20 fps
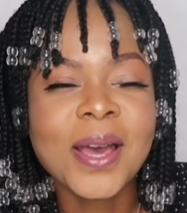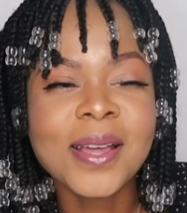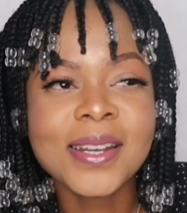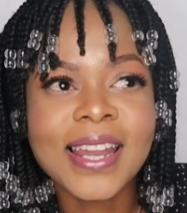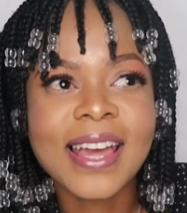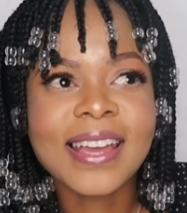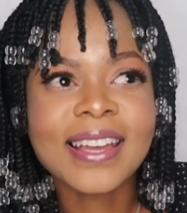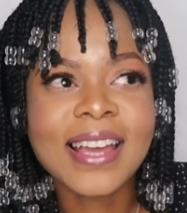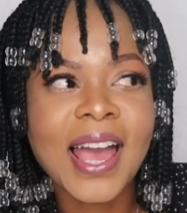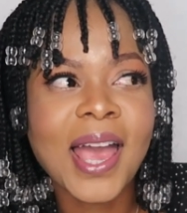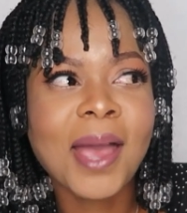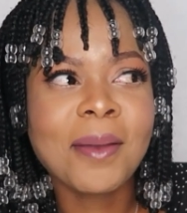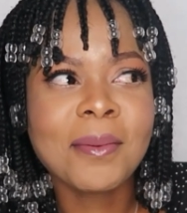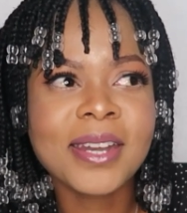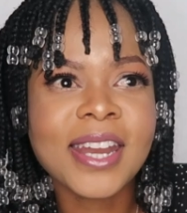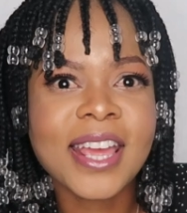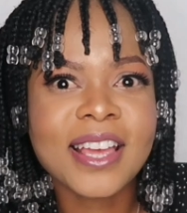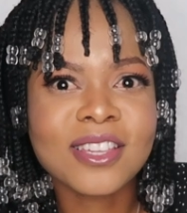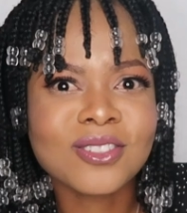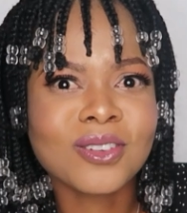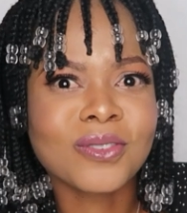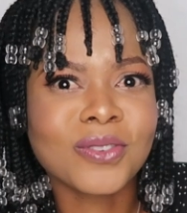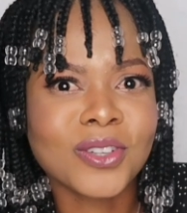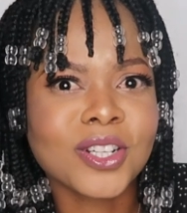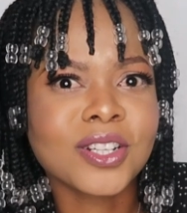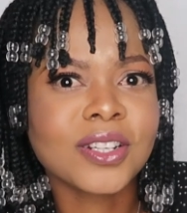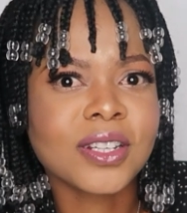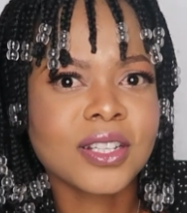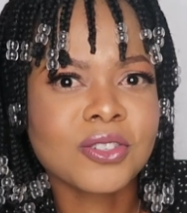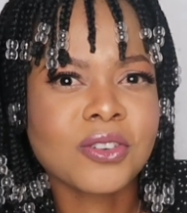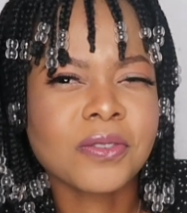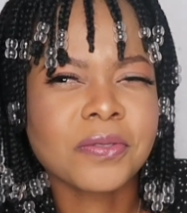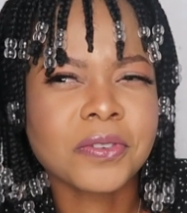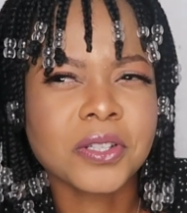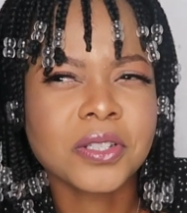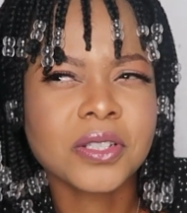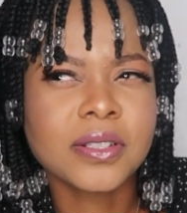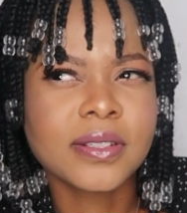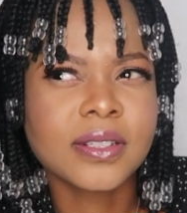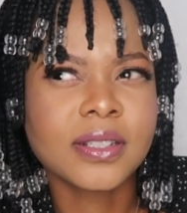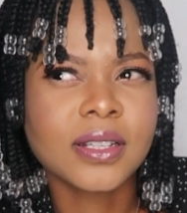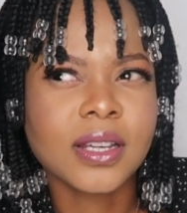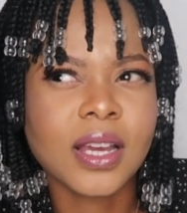Like I am an extroverted introvert.